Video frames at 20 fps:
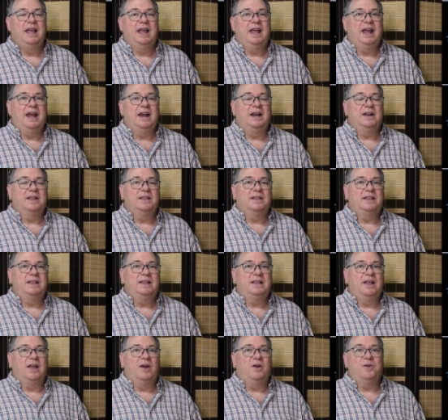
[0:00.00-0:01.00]
and
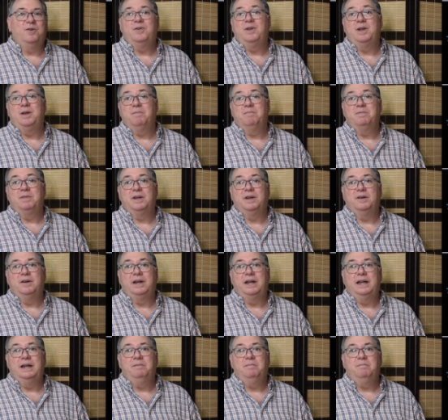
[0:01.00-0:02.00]
Only
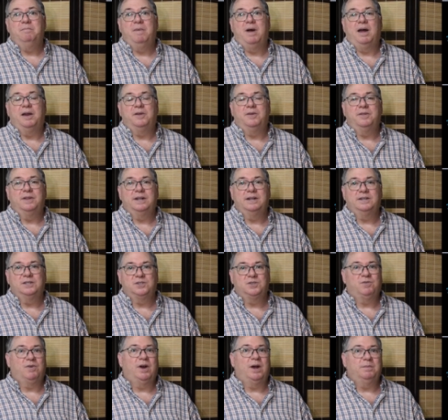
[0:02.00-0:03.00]
theory model that
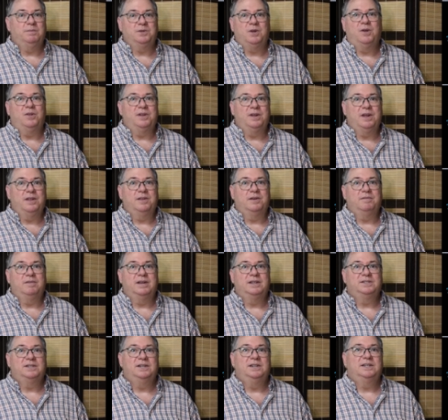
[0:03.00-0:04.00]
describes all the other
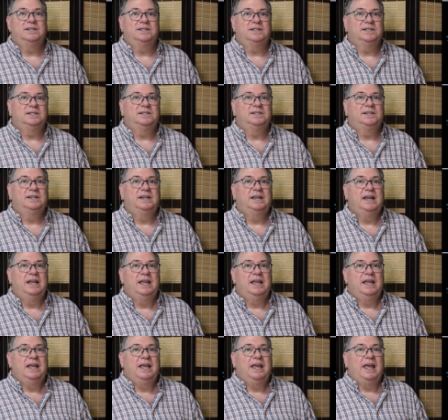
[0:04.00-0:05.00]
resonances.
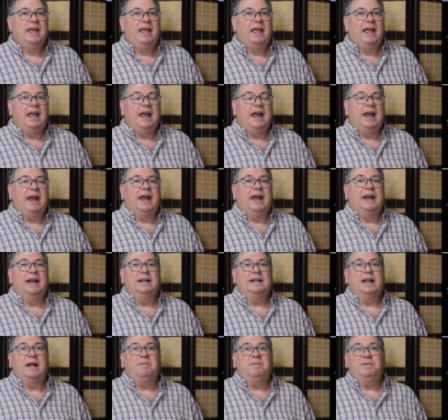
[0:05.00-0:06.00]

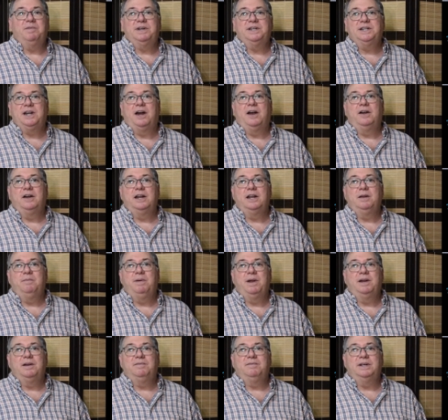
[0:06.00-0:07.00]
And I'm a retired
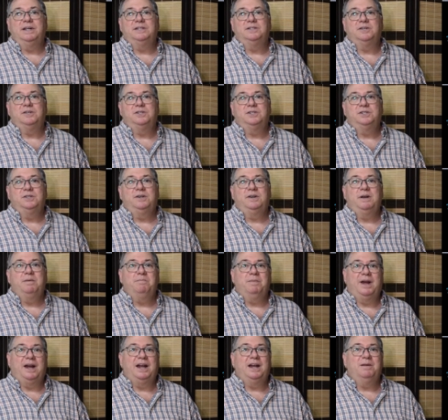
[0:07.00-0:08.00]
independent researcher, and
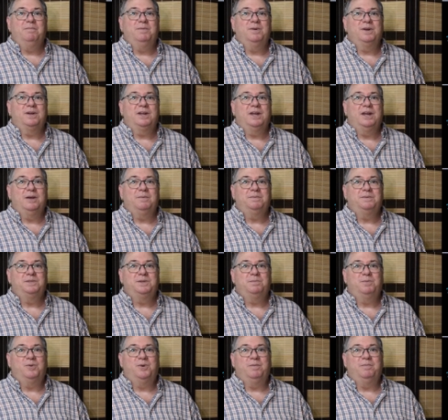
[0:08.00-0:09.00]
buying a book helps
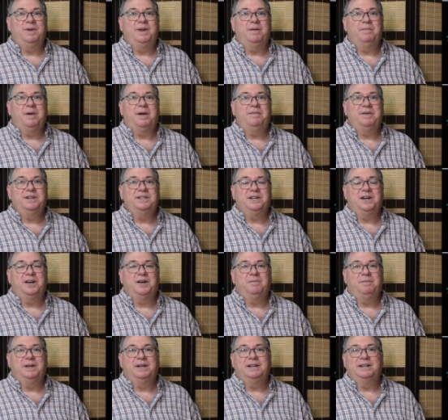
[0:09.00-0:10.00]
support me in my
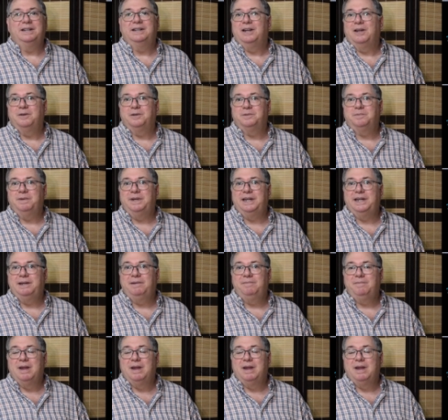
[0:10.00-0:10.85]
retirement and helps me